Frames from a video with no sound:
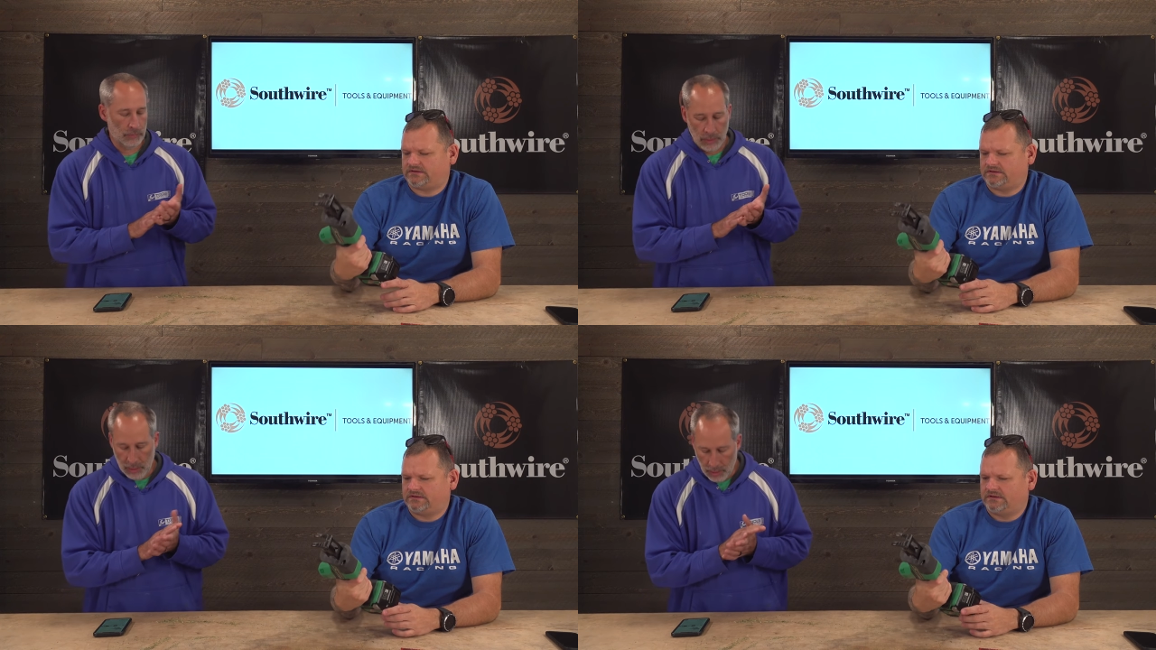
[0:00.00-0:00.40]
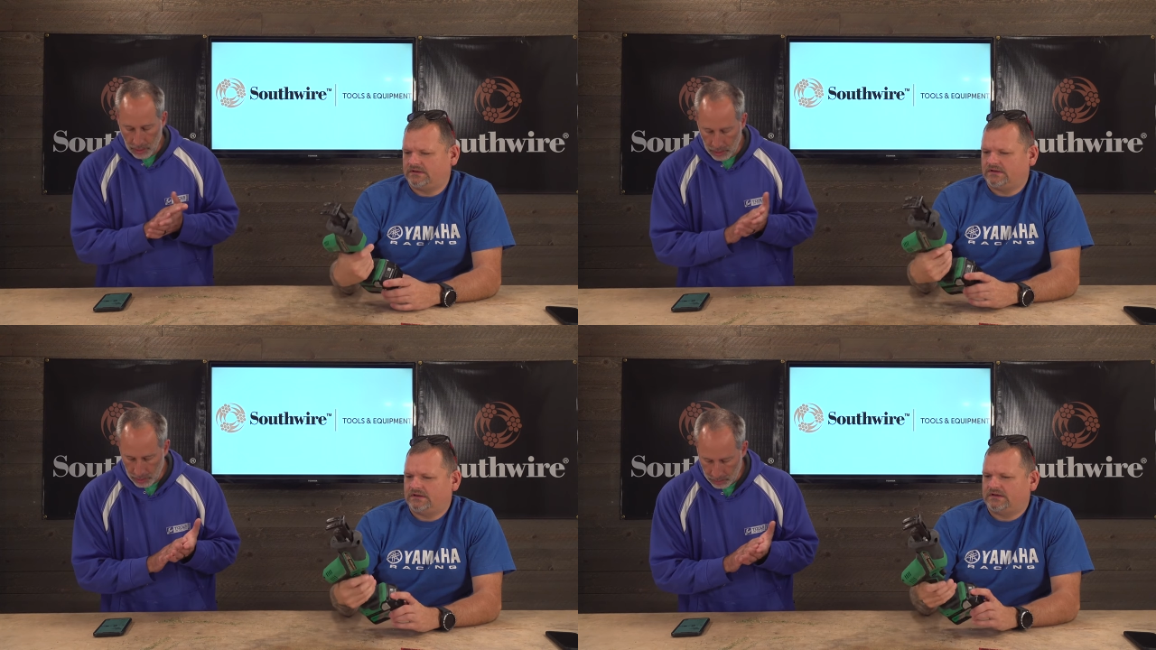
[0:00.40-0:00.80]
Speaker 1: Um,
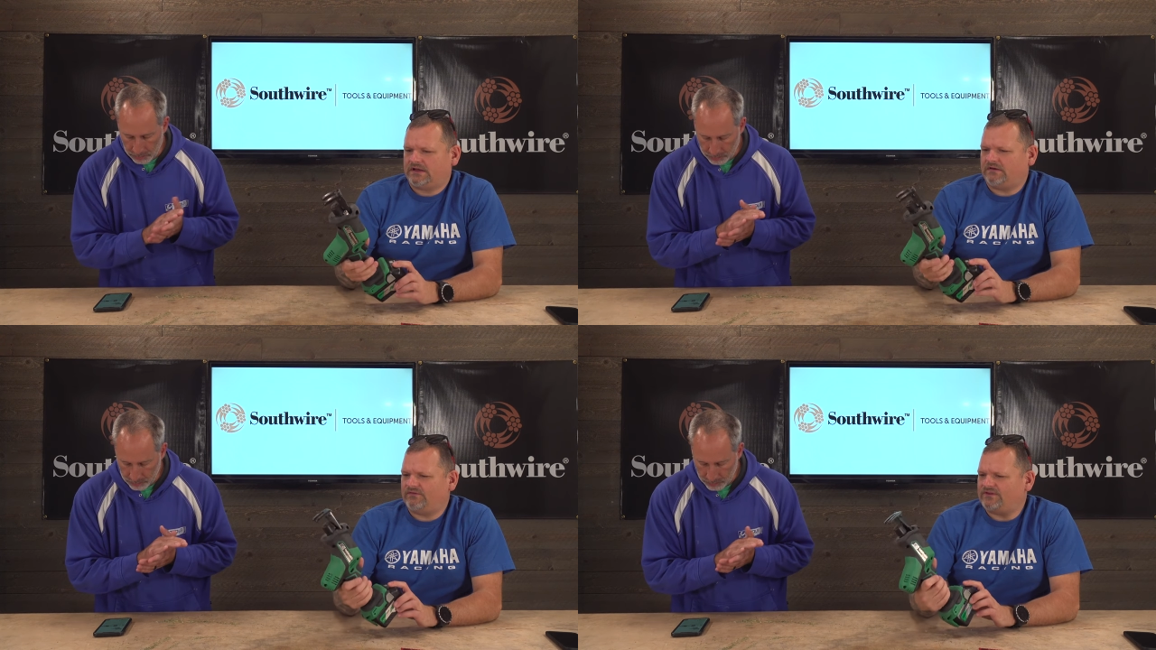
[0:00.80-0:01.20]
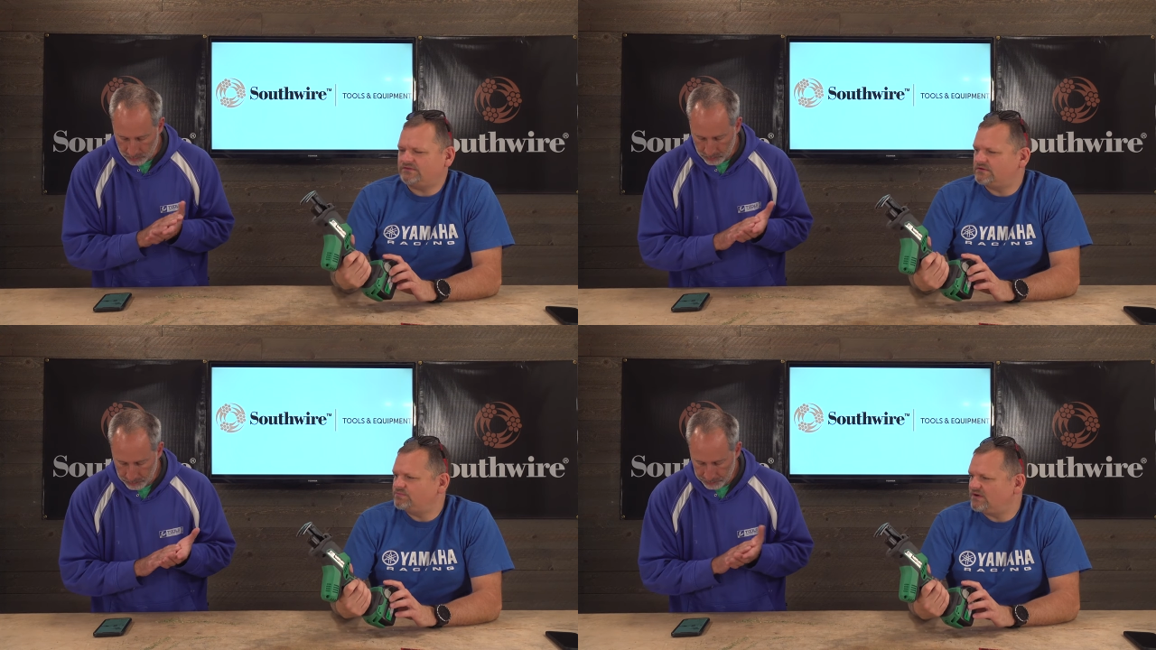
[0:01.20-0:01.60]
I don't know if
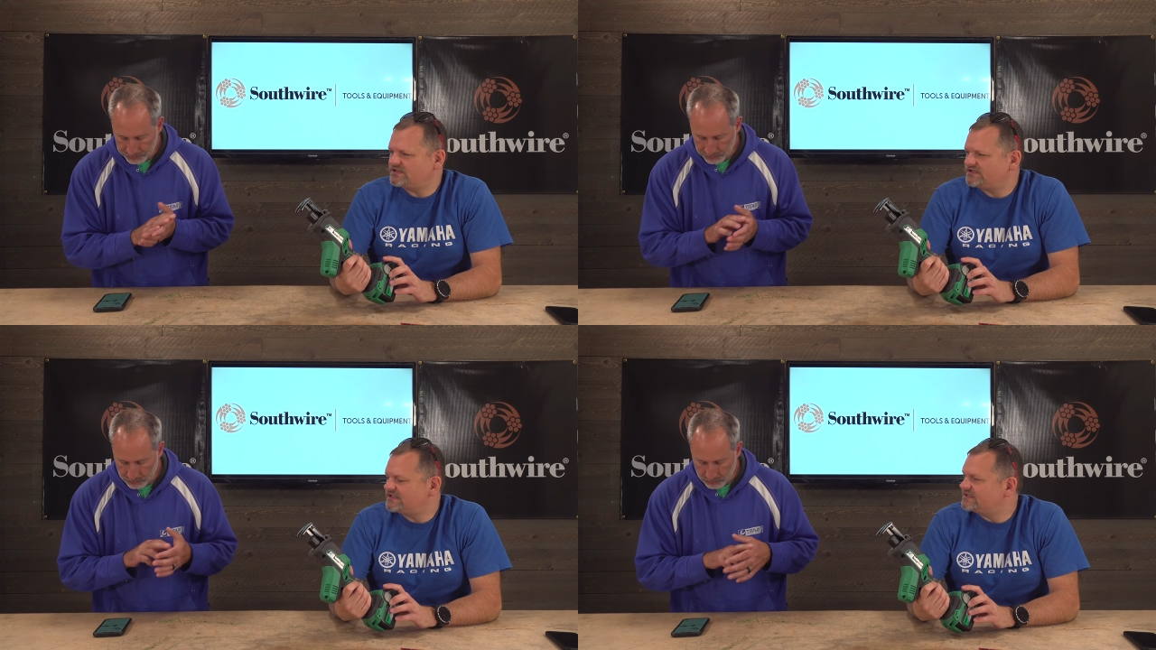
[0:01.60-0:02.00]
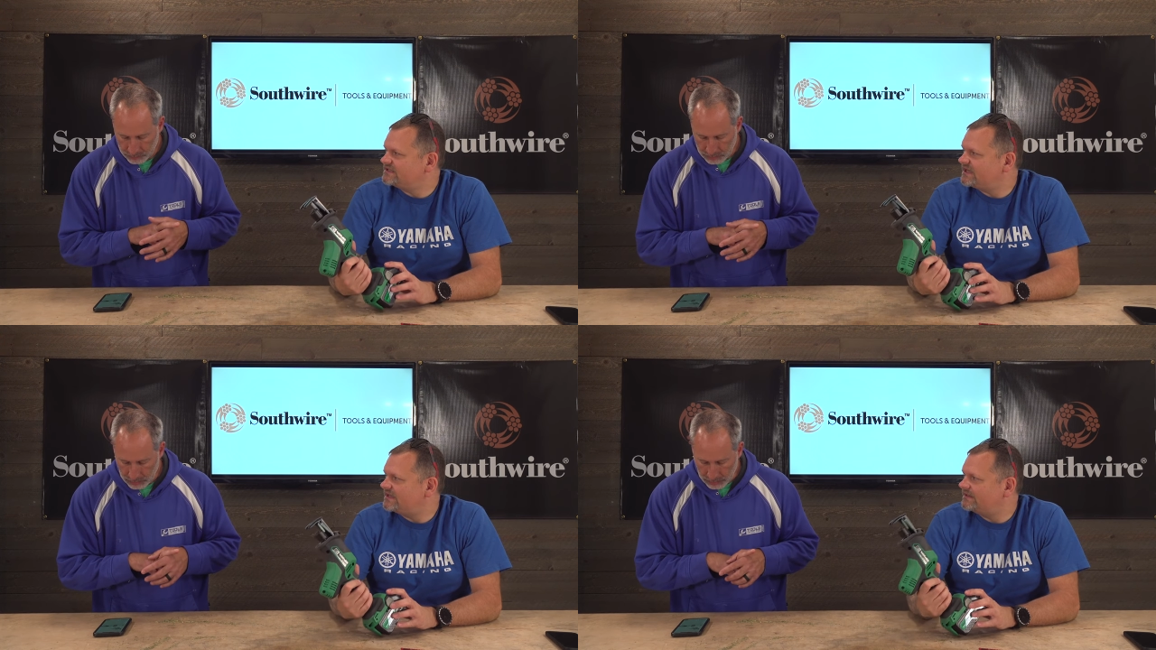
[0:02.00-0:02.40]
this one's brushless,
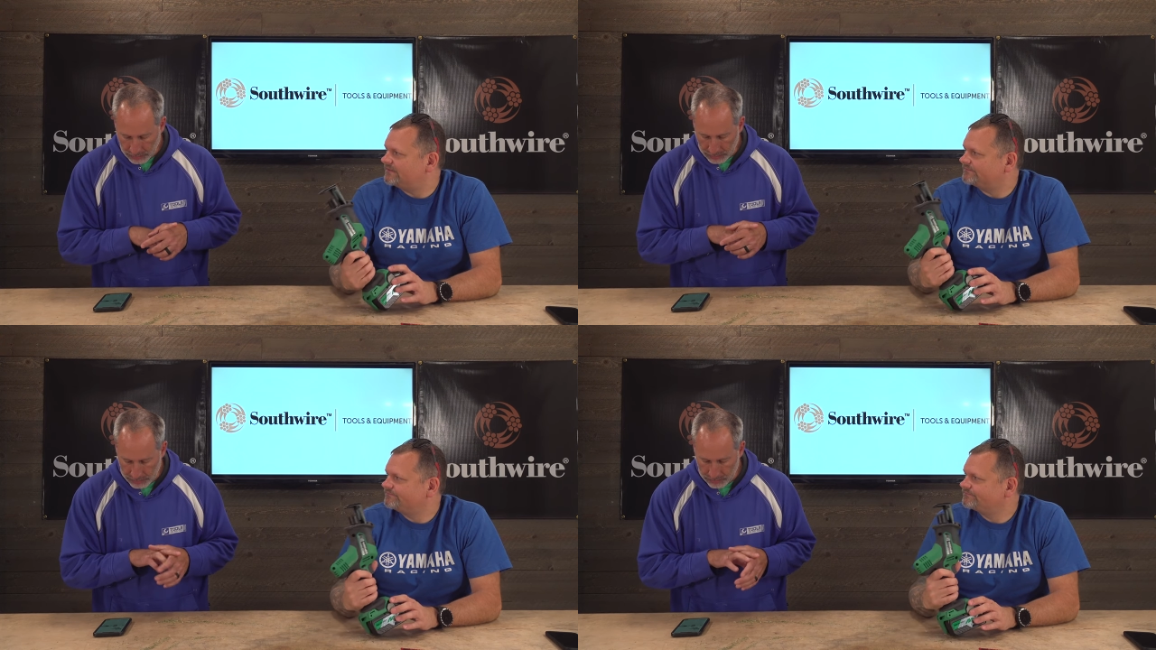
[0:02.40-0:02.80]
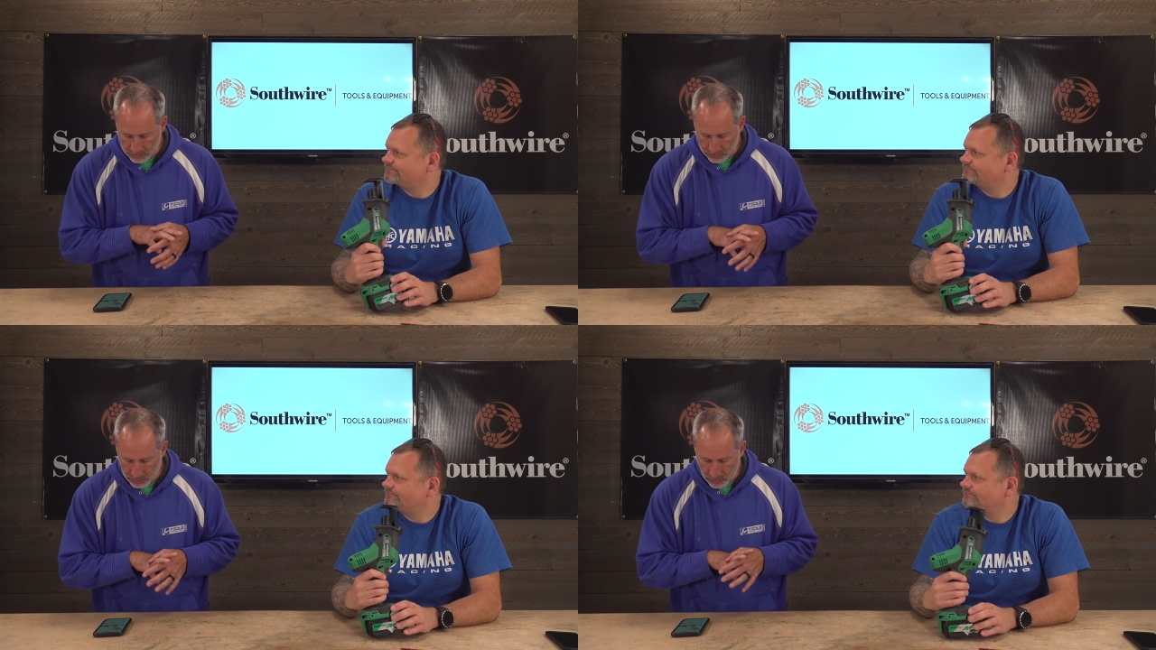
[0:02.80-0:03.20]
is it? I
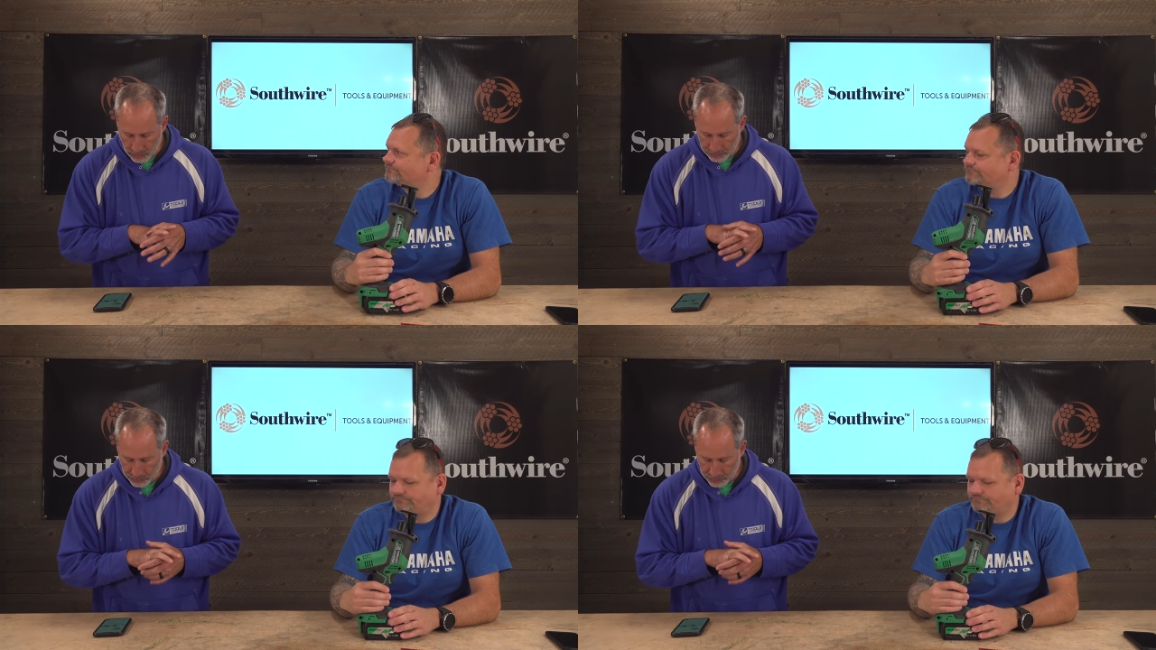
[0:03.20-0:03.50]
don't know.